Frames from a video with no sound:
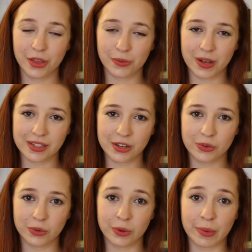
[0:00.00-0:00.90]
thrust
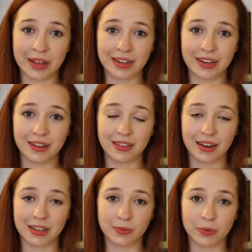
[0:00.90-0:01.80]
into a rebellion
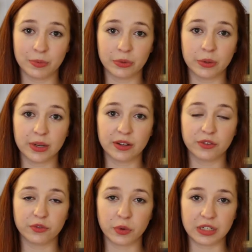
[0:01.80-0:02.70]
that has been brewing
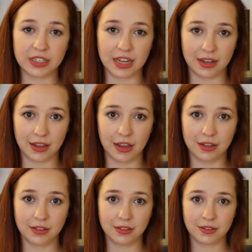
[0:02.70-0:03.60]
for
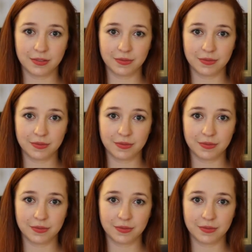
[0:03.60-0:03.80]
decades.